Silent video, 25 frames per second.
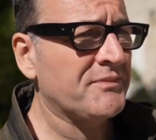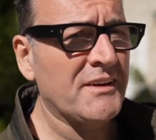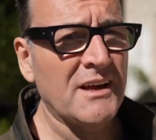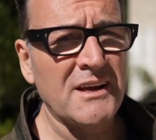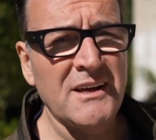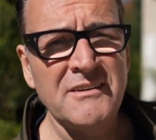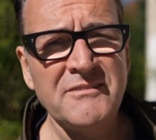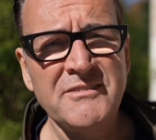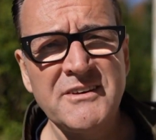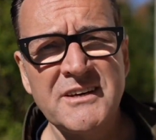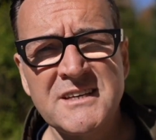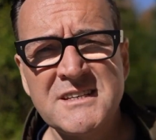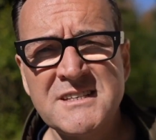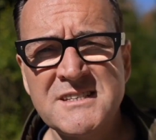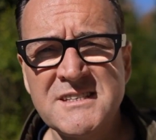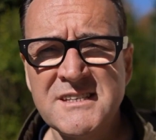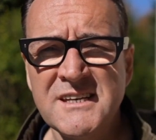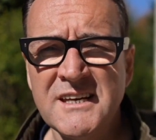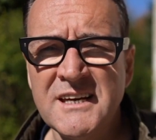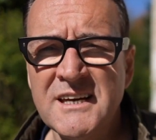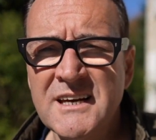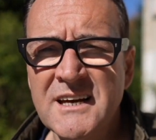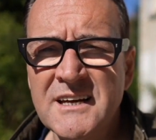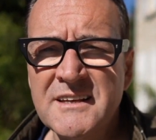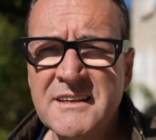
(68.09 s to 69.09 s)
I don't know if you can
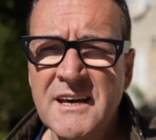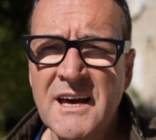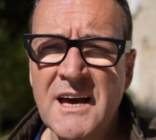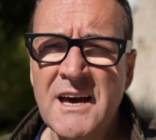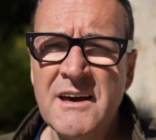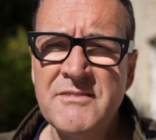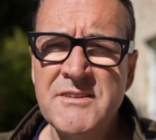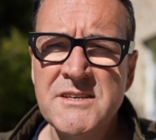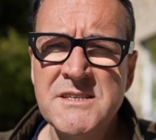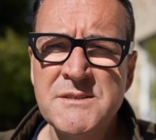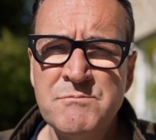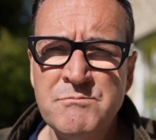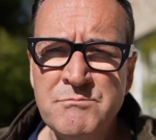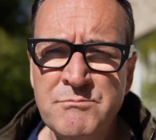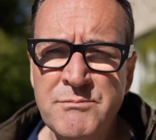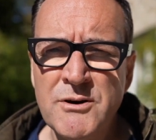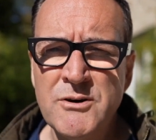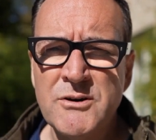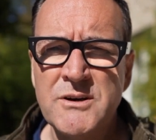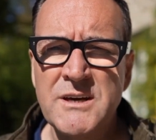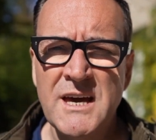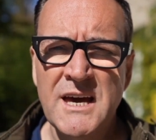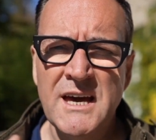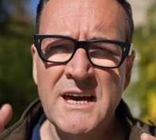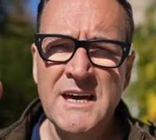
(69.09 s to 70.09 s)
see it. I think I have this
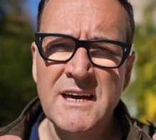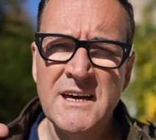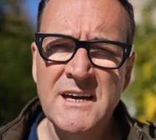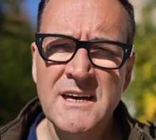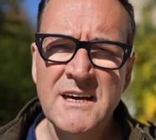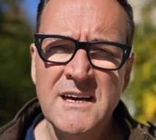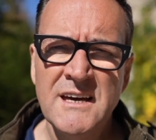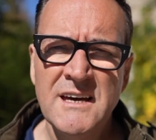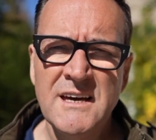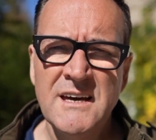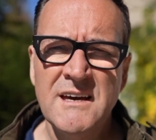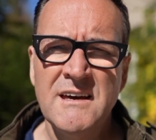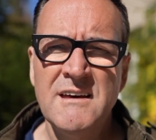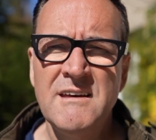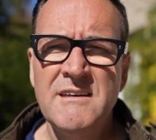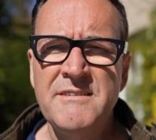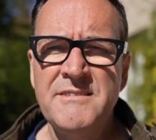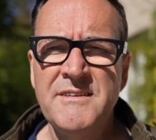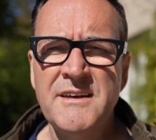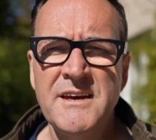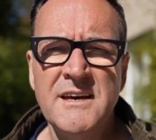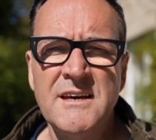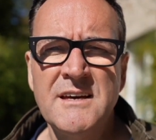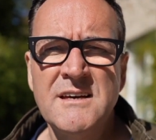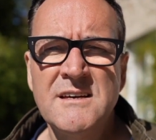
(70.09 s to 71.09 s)
bouquet
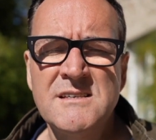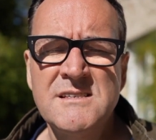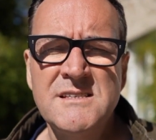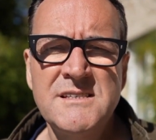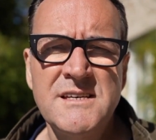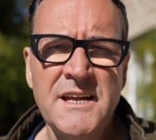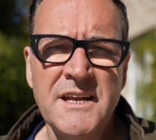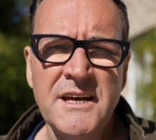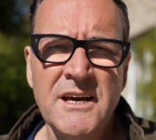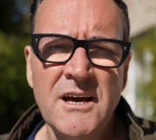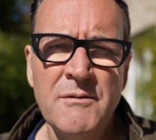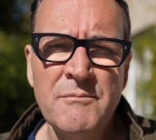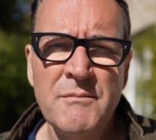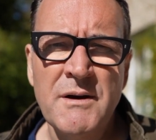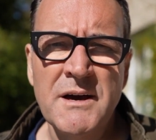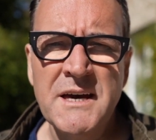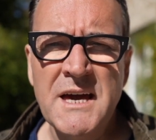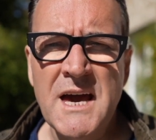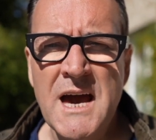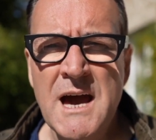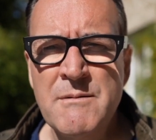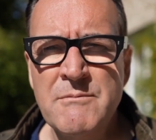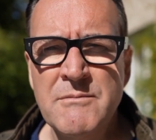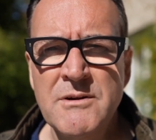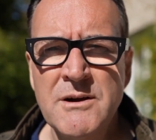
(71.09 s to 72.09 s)
thing setting on my
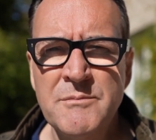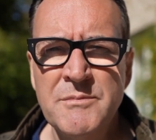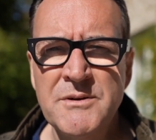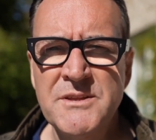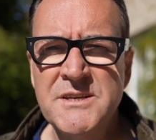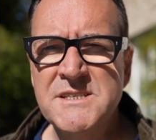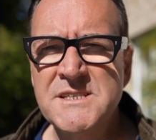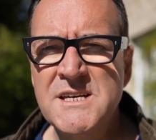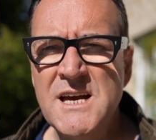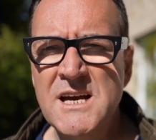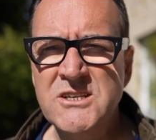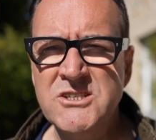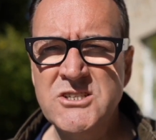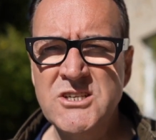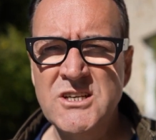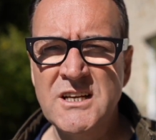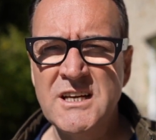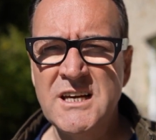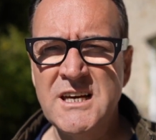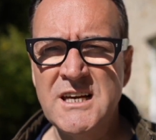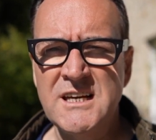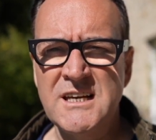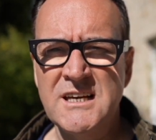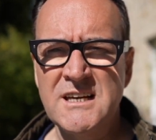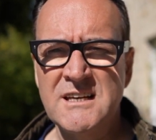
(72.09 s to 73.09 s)
camera, but there's
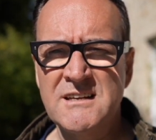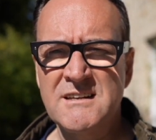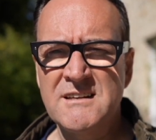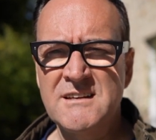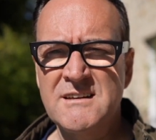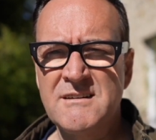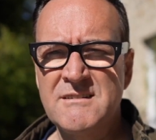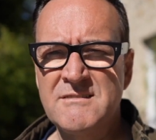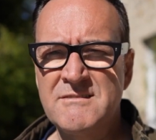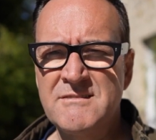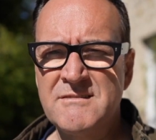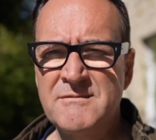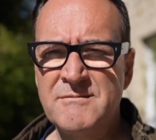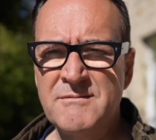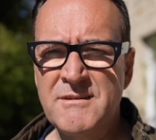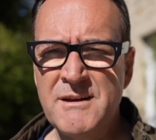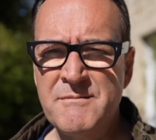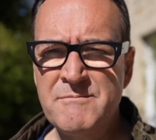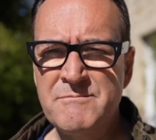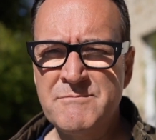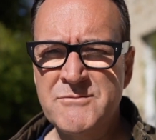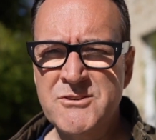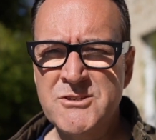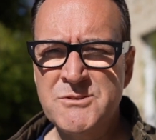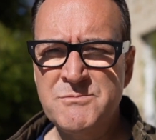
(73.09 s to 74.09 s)
actually
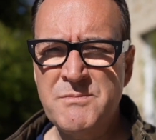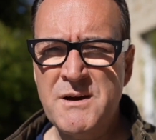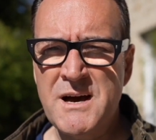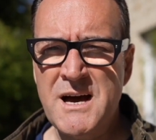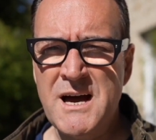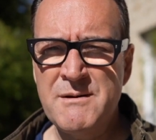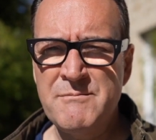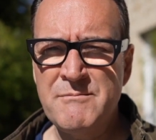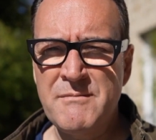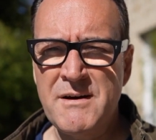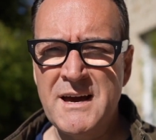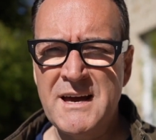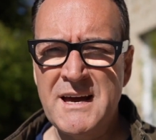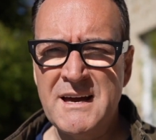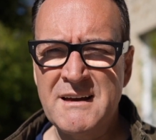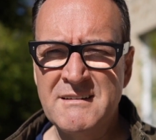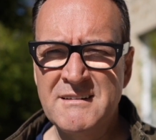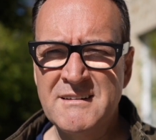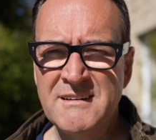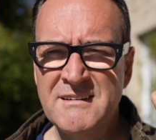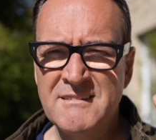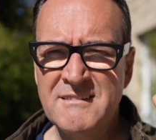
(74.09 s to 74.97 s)
right just behind my